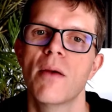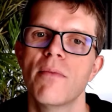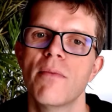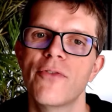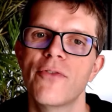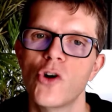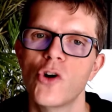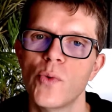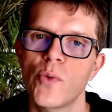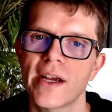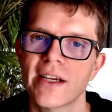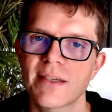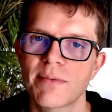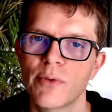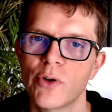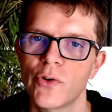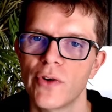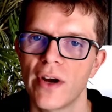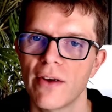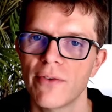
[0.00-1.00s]
Before we
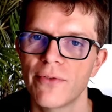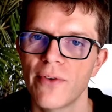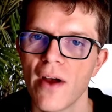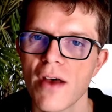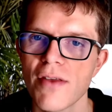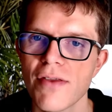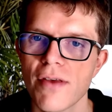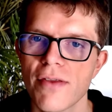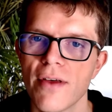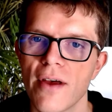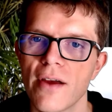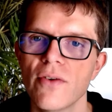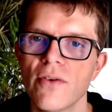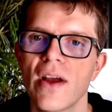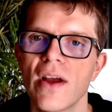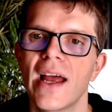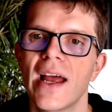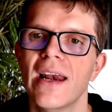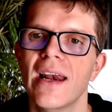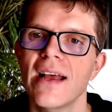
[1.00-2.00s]
explore it further though,
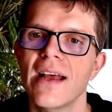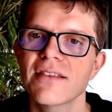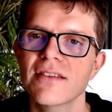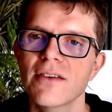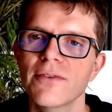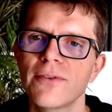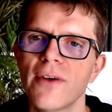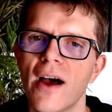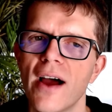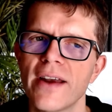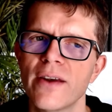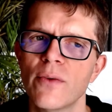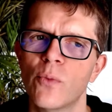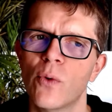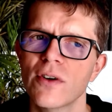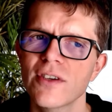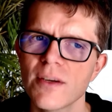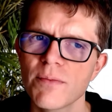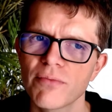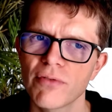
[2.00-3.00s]
let's define
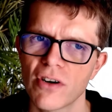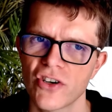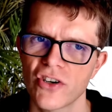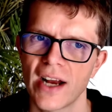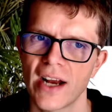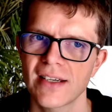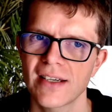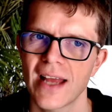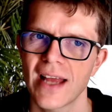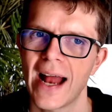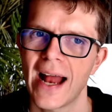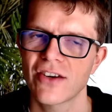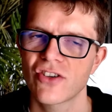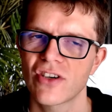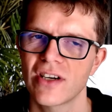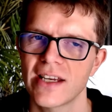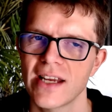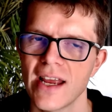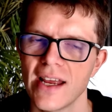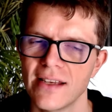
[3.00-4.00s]
what a project
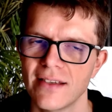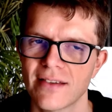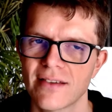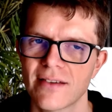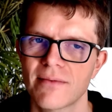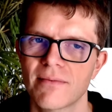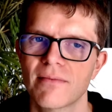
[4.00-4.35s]
actually is.